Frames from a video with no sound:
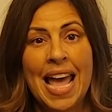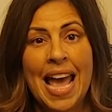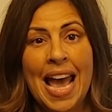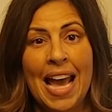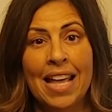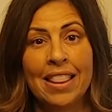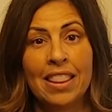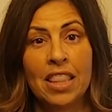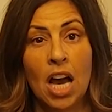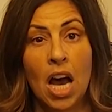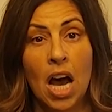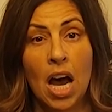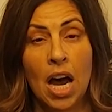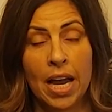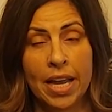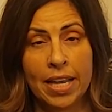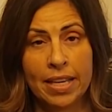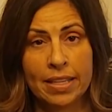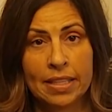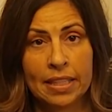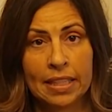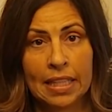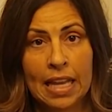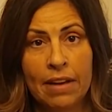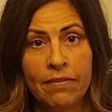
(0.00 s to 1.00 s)
At the
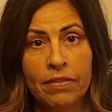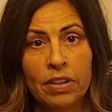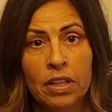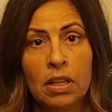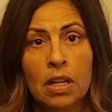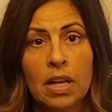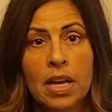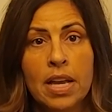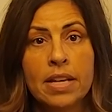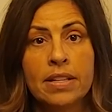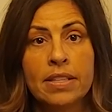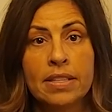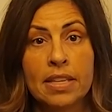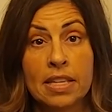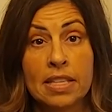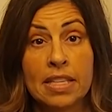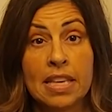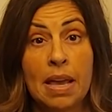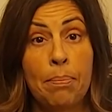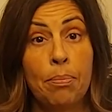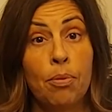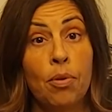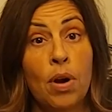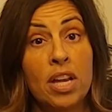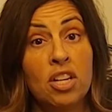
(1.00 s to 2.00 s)
highest level, it's a
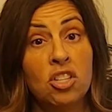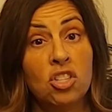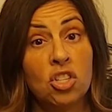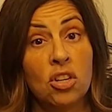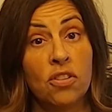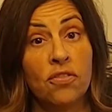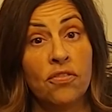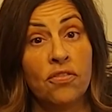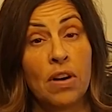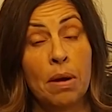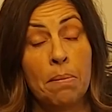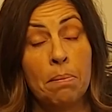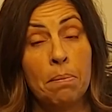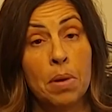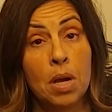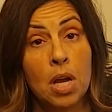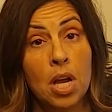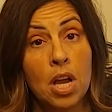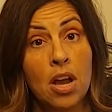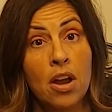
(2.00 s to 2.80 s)
separation from